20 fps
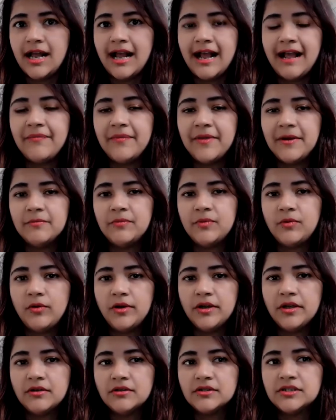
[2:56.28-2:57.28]
and the
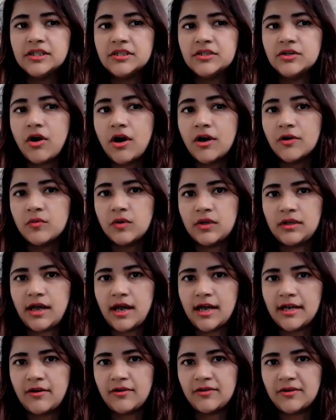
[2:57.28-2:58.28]
employer did not
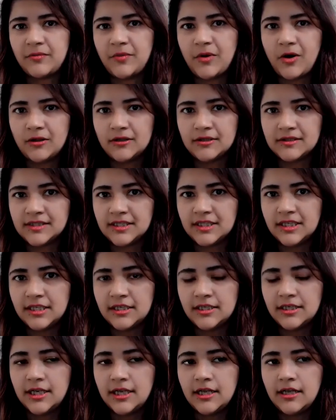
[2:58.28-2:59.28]
rely on the policy.
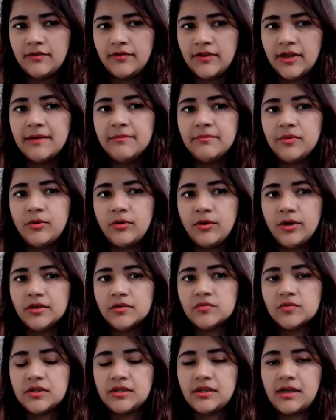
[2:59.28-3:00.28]
The employer
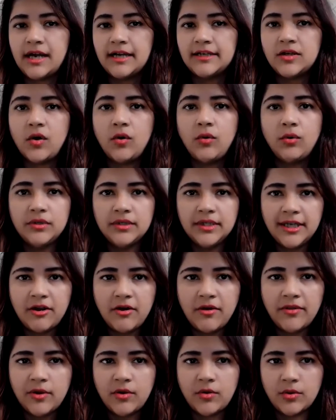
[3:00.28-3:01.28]
relied only
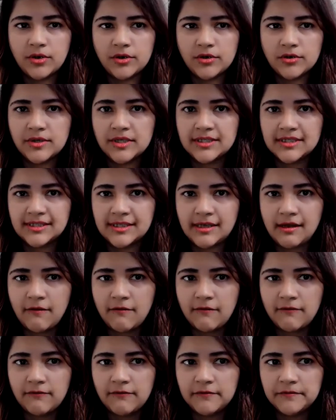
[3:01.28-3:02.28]
on the order
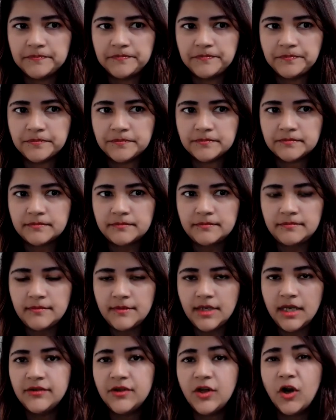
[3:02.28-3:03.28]
itself.
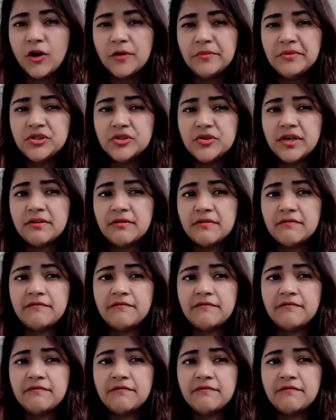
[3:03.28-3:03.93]
The arbitrator